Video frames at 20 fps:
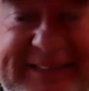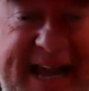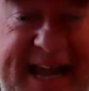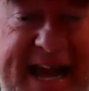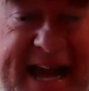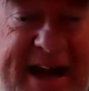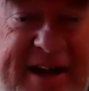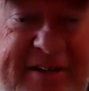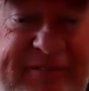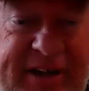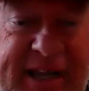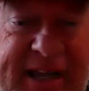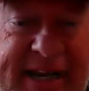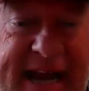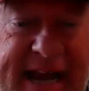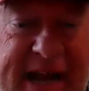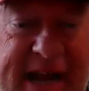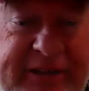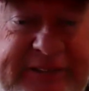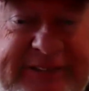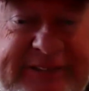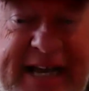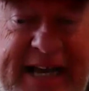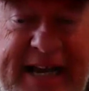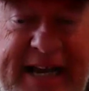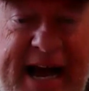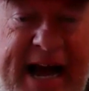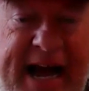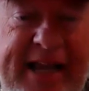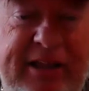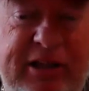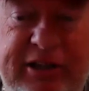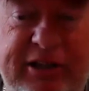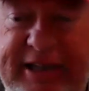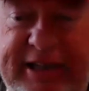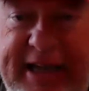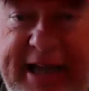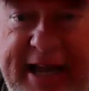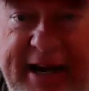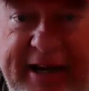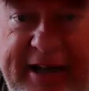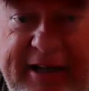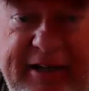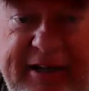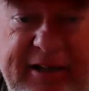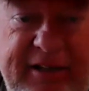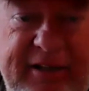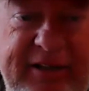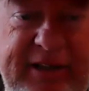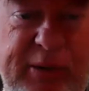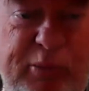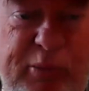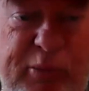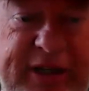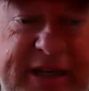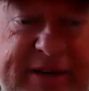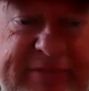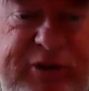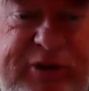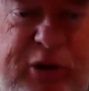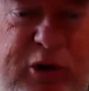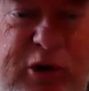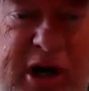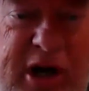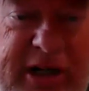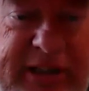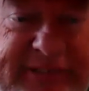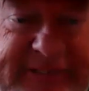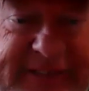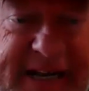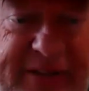to have an outside eye looking at it that will give you an honest